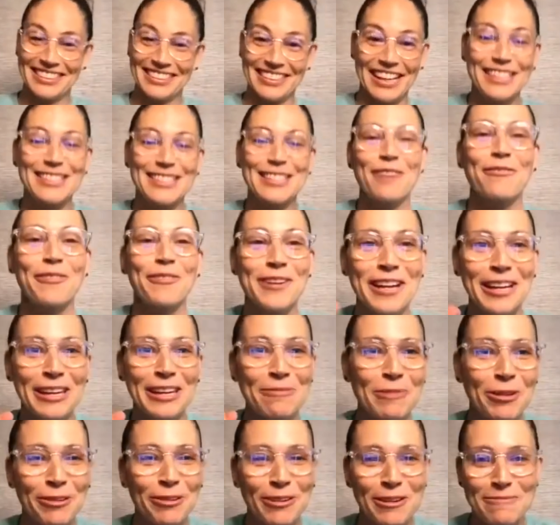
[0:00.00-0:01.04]
Except for Nicky
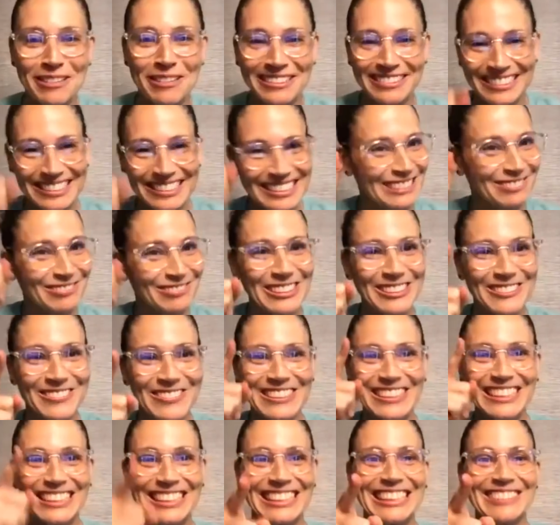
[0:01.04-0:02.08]
McCrimmon. That
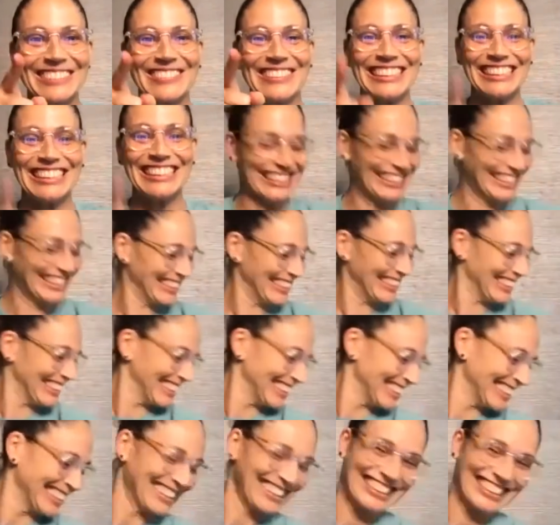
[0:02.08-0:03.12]
motherfucker got me.
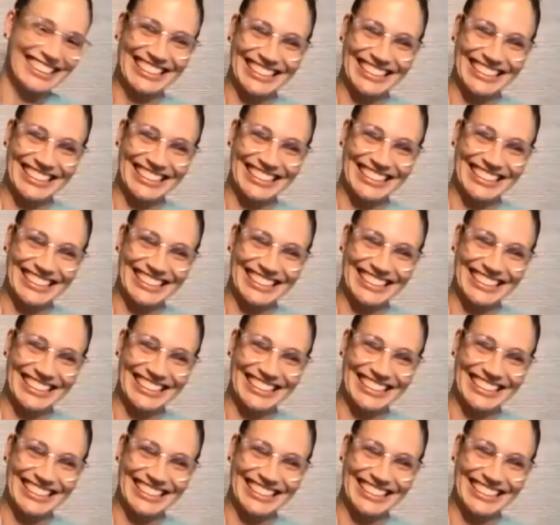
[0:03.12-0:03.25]
3